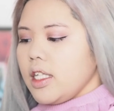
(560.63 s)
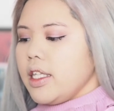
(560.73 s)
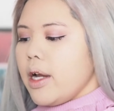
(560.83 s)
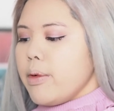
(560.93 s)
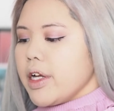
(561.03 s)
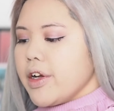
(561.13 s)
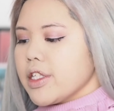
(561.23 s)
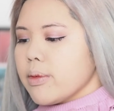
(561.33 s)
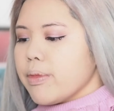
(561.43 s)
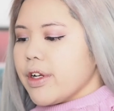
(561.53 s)
Now we're going
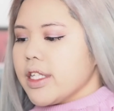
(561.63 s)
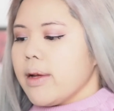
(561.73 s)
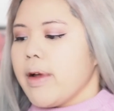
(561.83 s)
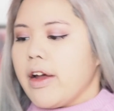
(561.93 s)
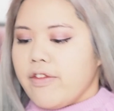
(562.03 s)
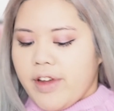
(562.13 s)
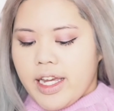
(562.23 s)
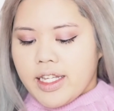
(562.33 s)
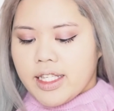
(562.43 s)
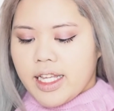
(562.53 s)
to bronze up our
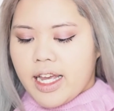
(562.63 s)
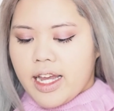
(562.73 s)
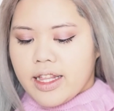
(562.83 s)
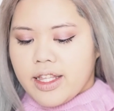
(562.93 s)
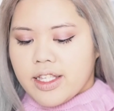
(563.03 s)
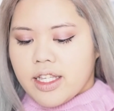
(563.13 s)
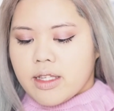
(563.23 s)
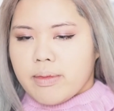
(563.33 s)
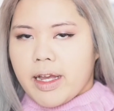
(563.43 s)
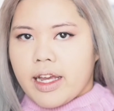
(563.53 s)
face, and this
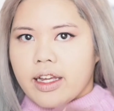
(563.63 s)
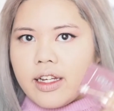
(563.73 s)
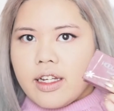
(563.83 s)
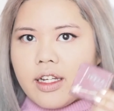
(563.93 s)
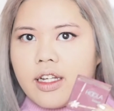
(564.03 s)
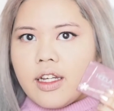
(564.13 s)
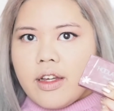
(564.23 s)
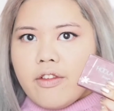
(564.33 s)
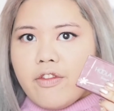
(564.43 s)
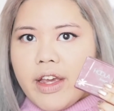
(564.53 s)
is my
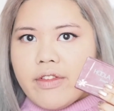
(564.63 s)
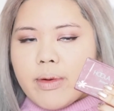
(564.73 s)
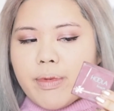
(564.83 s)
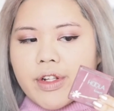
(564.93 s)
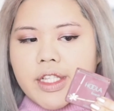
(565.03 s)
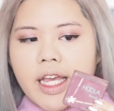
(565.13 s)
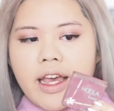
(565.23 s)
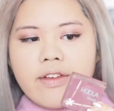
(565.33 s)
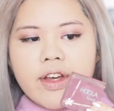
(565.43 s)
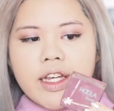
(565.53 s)
favourite bronzer
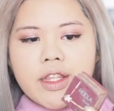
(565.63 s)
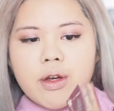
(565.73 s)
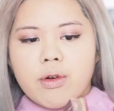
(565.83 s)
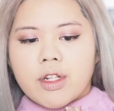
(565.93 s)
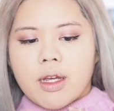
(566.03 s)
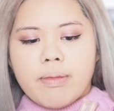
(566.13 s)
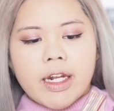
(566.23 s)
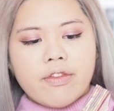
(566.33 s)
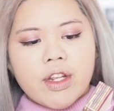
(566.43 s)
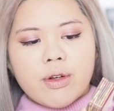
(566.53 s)
ever, the
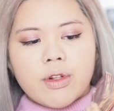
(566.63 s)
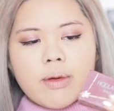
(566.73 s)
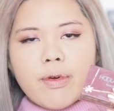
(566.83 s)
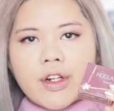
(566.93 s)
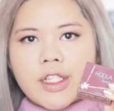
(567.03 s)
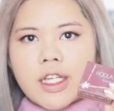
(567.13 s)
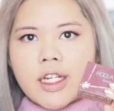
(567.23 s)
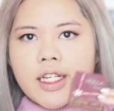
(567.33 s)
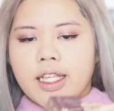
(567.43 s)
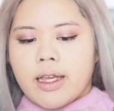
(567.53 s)
Benefit Hoola bronzer,
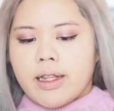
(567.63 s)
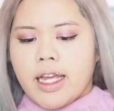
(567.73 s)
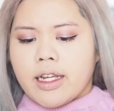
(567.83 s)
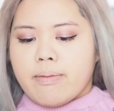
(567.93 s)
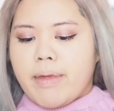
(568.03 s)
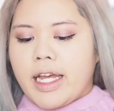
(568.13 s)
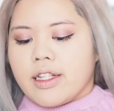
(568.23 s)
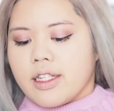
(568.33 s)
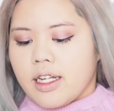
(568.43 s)
because I like a matte